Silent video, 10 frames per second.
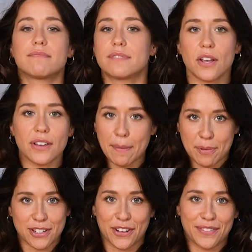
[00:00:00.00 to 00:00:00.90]
don't get
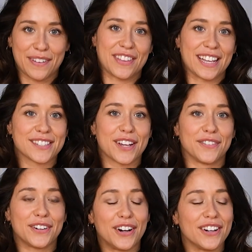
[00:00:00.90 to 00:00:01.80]
put off if things go
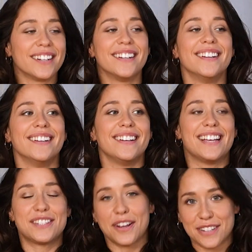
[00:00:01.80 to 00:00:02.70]
wrong.
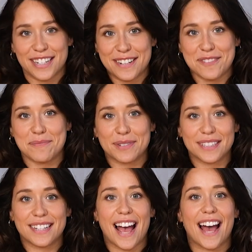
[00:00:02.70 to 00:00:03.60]
It's totally
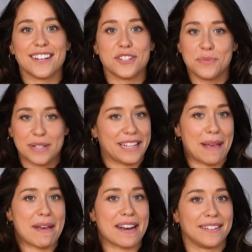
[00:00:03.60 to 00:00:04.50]
normal and you will
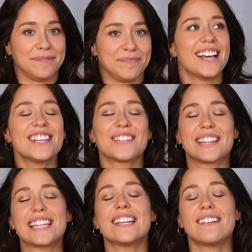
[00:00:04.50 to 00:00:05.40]
get better. So I
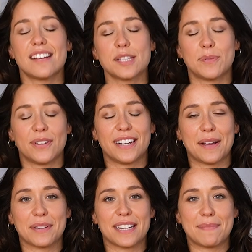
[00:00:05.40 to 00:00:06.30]
think the last point
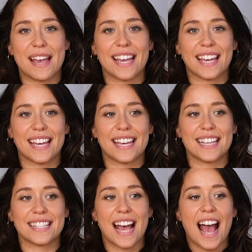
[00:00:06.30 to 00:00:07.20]
I'm gonna make
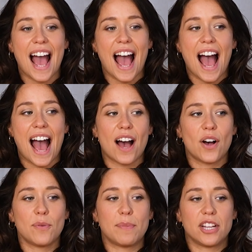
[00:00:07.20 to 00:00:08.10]
is
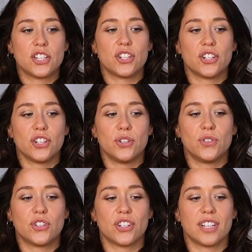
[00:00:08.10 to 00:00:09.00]
how much you
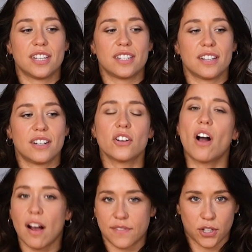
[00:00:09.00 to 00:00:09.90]
should look
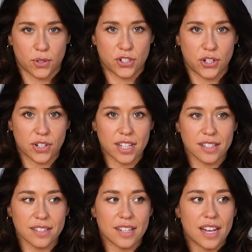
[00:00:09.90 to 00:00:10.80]
after your
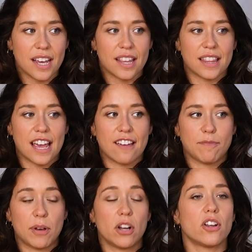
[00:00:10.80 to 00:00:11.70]
students. They've
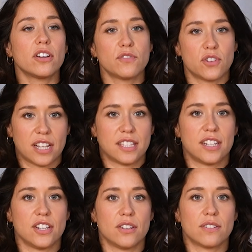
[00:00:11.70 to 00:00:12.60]
put a lot of trust
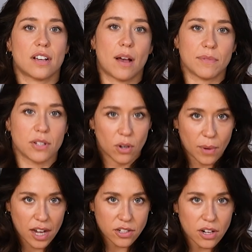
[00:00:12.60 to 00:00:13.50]
in you to come to your
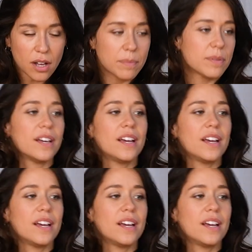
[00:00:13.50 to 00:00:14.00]
workshop.